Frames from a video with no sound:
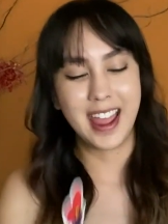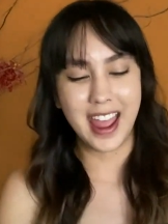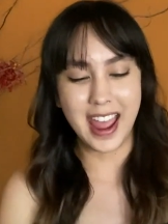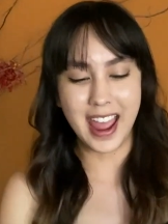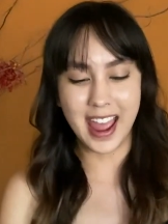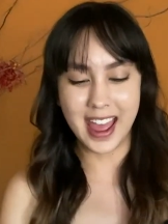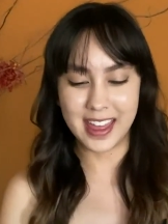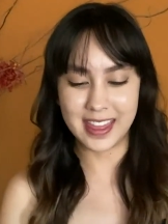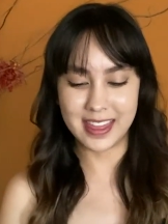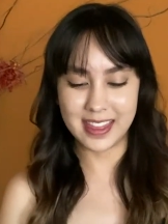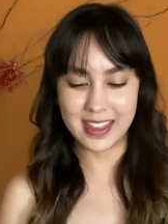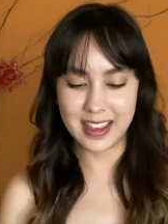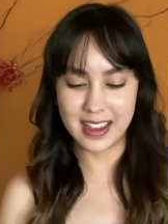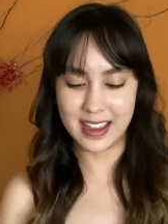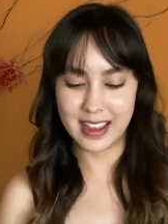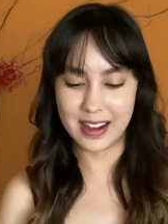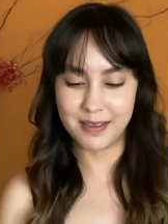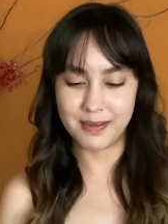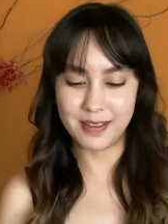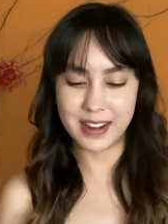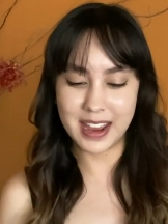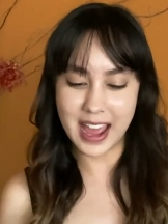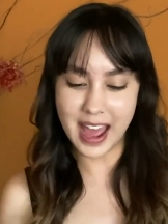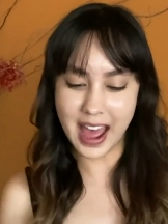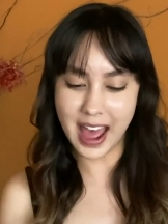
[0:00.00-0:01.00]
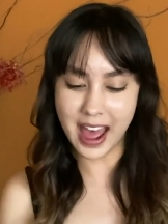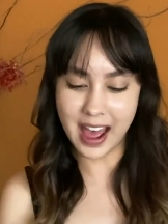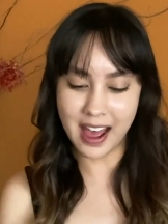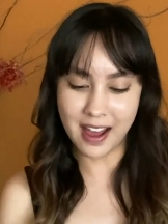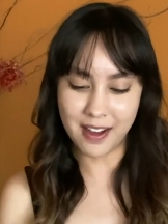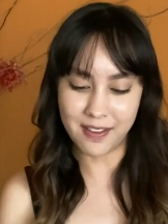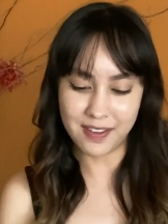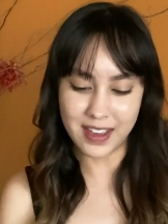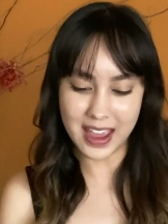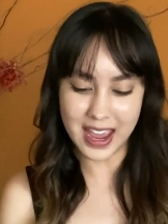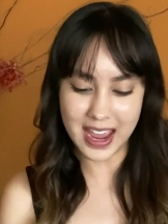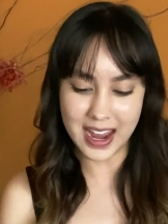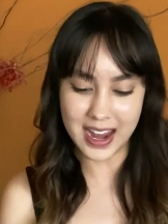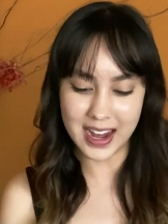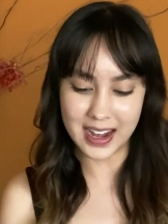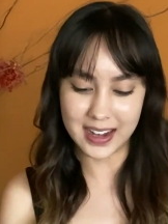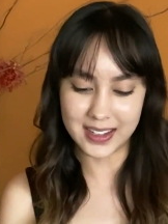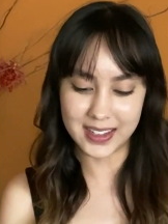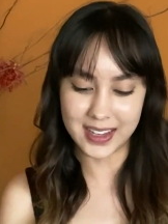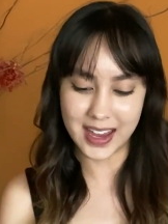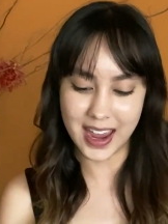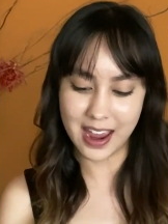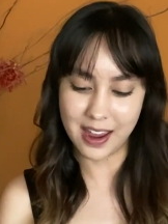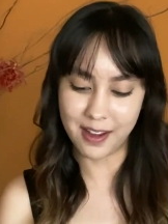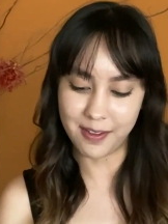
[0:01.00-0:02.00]
And then we have a
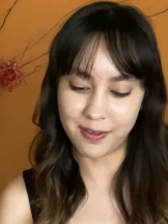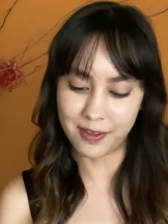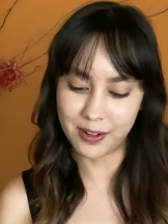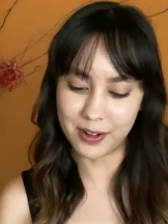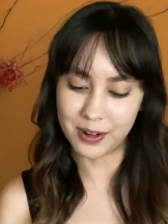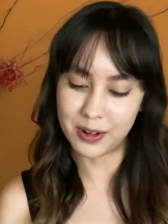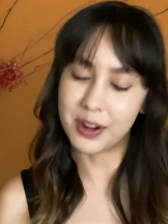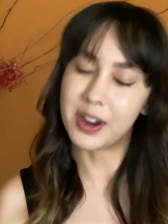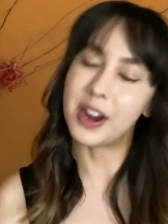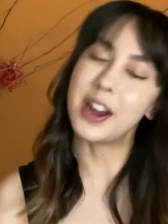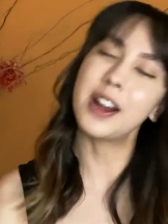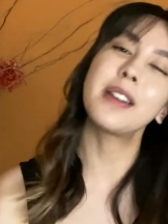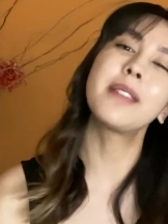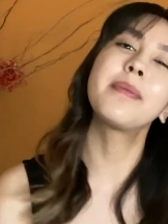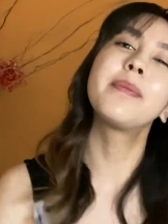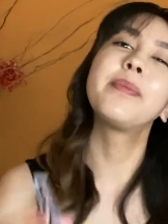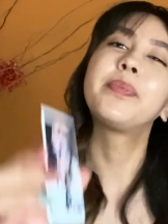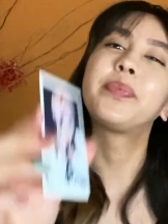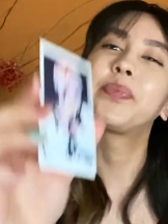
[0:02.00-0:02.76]
Tay photo card.